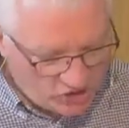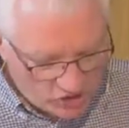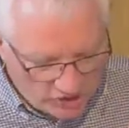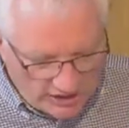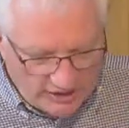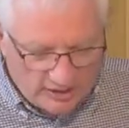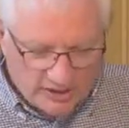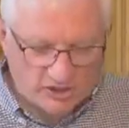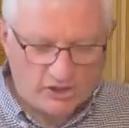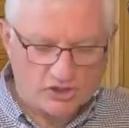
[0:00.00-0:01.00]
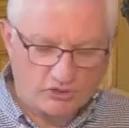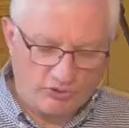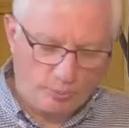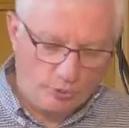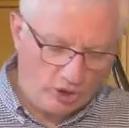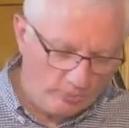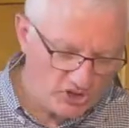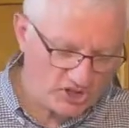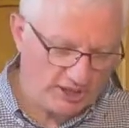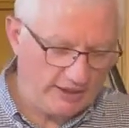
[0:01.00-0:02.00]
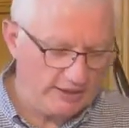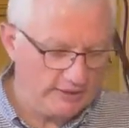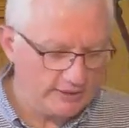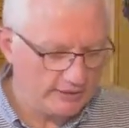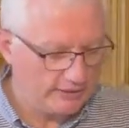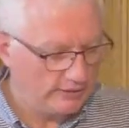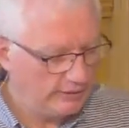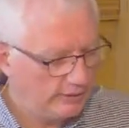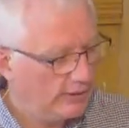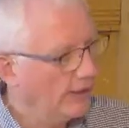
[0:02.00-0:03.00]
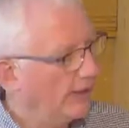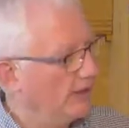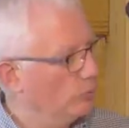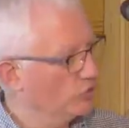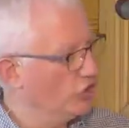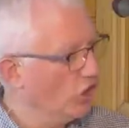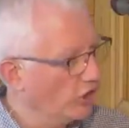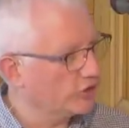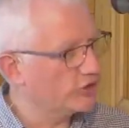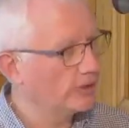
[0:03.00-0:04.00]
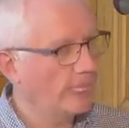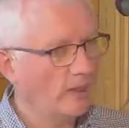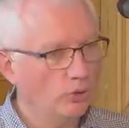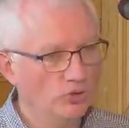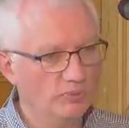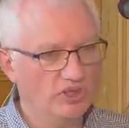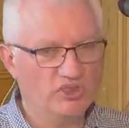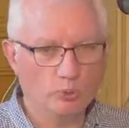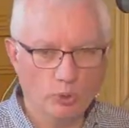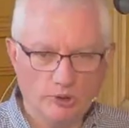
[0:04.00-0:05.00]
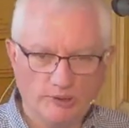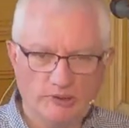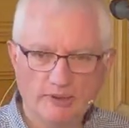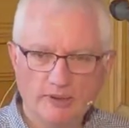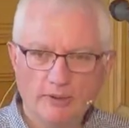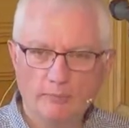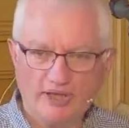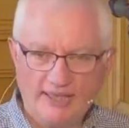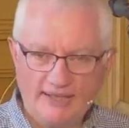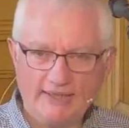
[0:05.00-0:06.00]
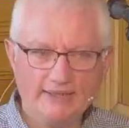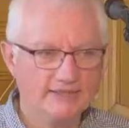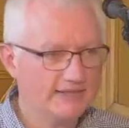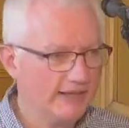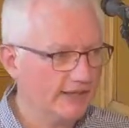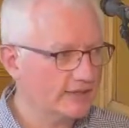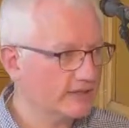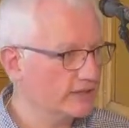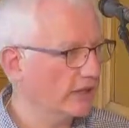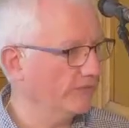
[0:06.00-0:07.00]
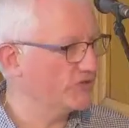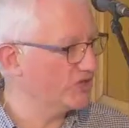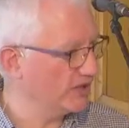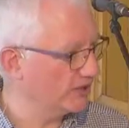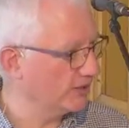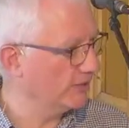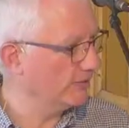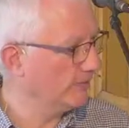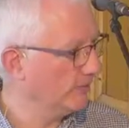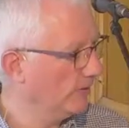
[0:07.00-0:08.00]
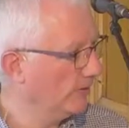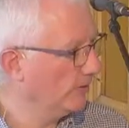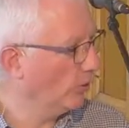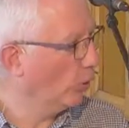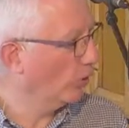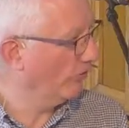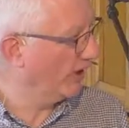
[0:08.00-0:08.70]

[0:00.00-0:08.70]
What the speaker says: striking distance of the promised land, and he was not going to be thwarted by any attacks of Satan or of the